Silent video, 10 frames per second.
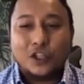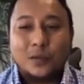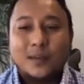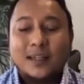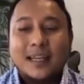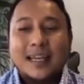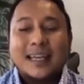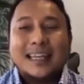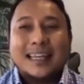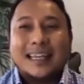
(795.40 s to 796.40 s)
gentlemen,
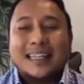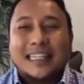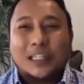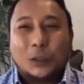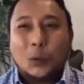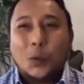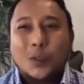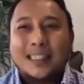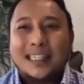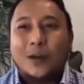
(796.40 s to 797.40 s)
these two
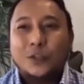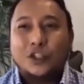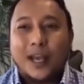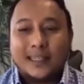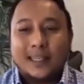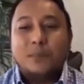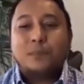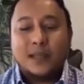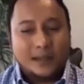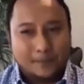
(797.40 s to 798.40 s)
sound checks
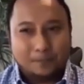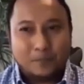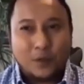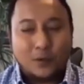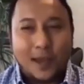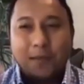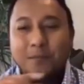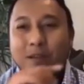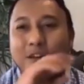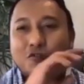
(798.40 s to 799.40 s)
appear, okay?
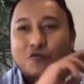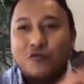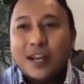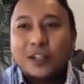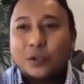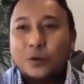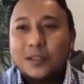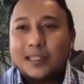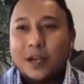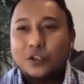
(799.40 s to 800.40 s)
Ringtone
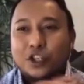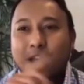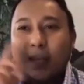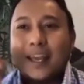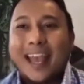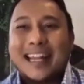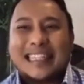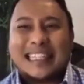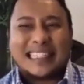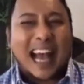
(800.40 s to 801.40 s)
sound check and
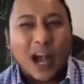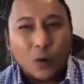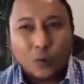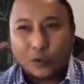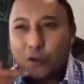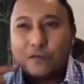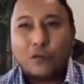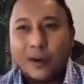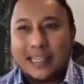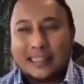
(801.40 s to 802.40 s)
sound, your
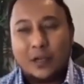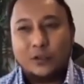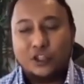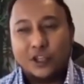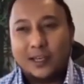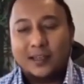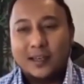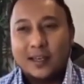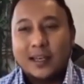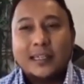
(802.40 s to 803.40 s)
voice sound check.
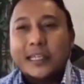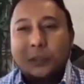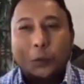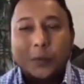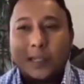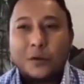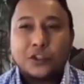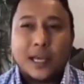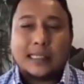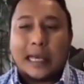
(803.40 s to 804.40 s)
These two sound
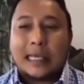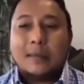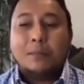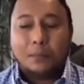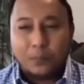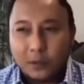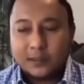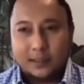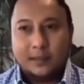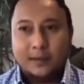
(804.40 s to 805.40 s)
checks are
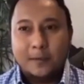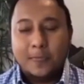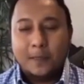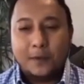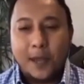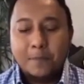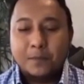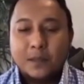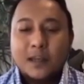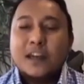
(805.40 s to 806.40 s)
important, okay?
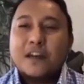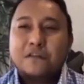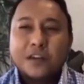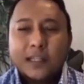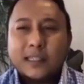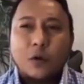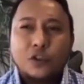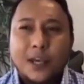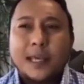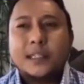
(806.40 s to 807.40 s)
The first sound
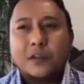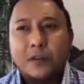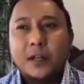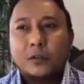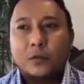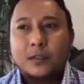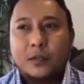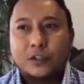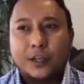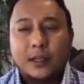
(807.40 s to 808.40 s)
check is a ringtone
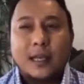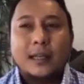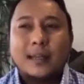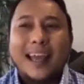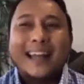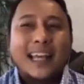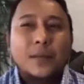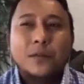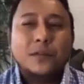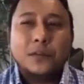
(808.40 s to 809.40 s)
sound check. It
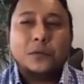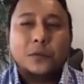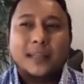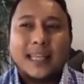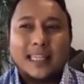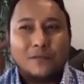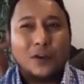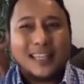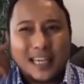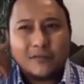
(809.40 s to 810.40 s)
enables you to test if you're
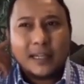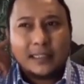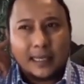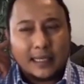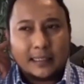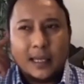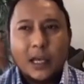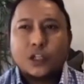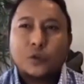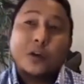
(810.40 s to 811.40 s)
hearing things.
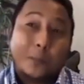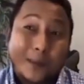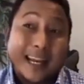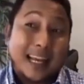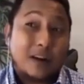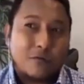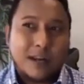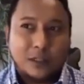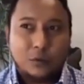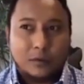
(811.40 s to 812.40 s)
So they'll play like a
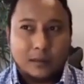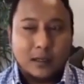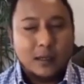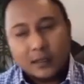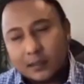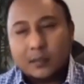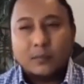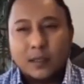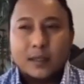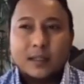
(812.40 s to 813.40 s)
ringtone,
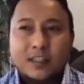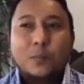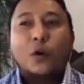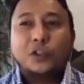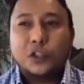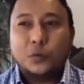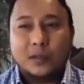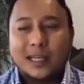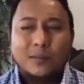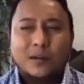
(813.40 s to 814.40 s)
a small tune,
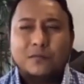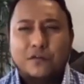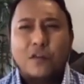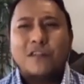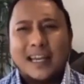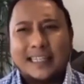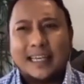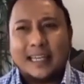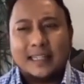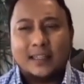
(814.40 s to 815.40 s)
like about 4 or 5
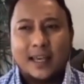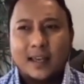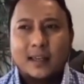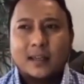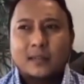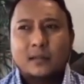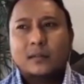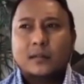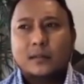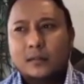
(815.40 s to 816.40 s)
seconds, okay?
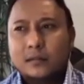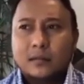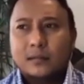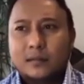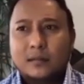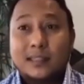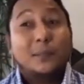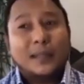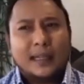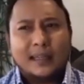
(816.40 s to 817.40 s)
Tung, tung, tung, tung, tung,
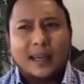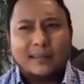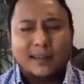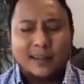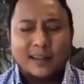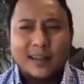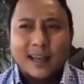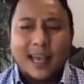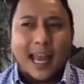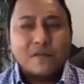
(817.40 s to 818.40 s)
something like that, right?
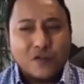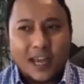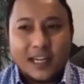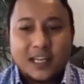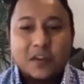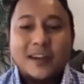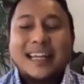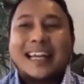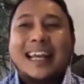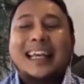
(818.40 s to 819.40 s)
And if you can hear it,
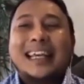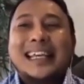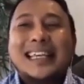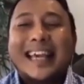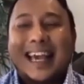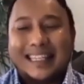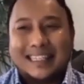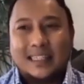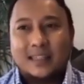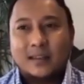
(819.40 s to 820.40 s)
click
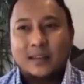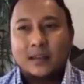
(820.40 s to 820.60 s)
yes.